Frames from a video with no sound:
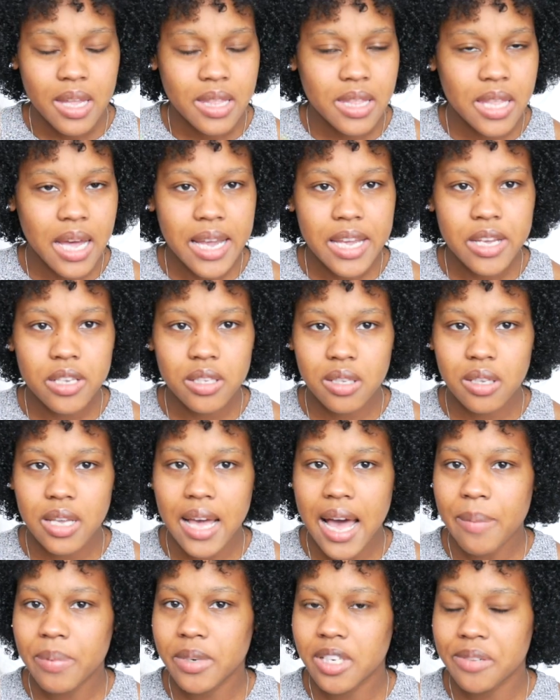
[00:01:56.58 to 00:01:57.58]
That used to
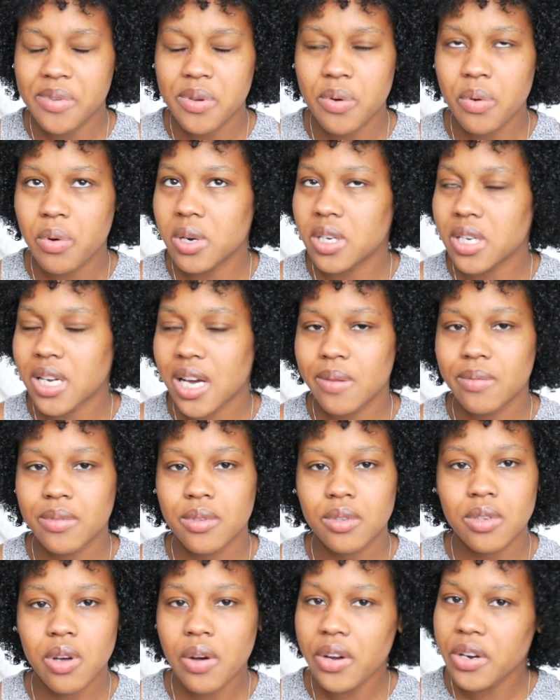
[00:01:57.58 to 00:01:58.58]
happen to me all the time.
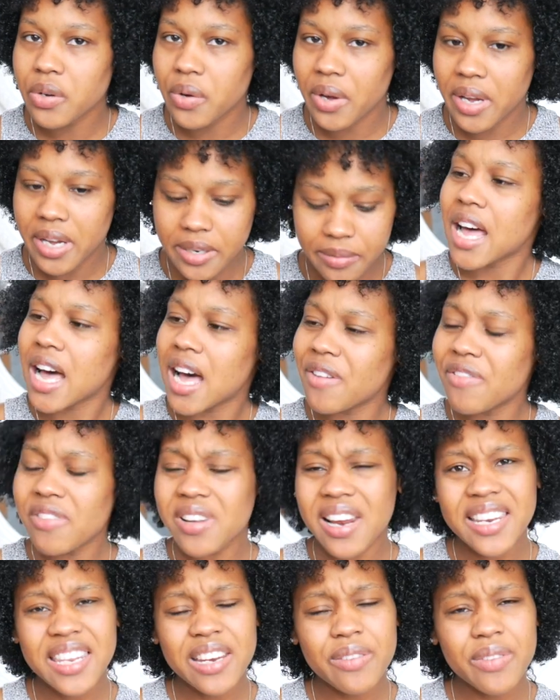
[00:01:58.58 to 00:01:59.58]
So annoying. I feel
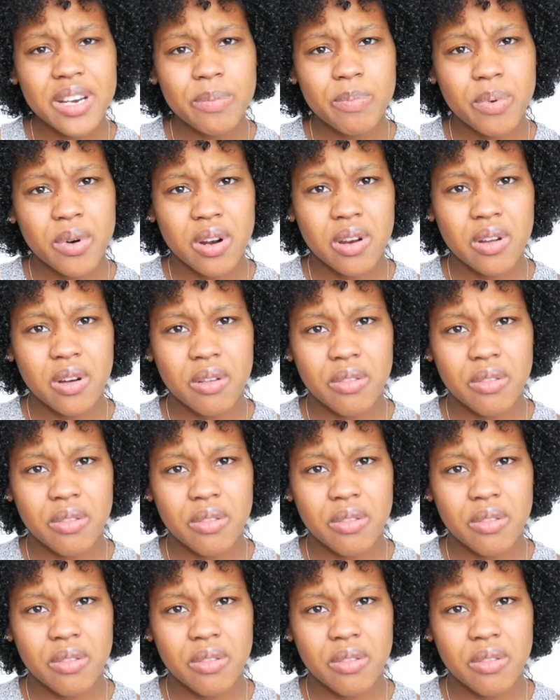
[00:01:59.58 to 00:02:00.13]
like they really put a lot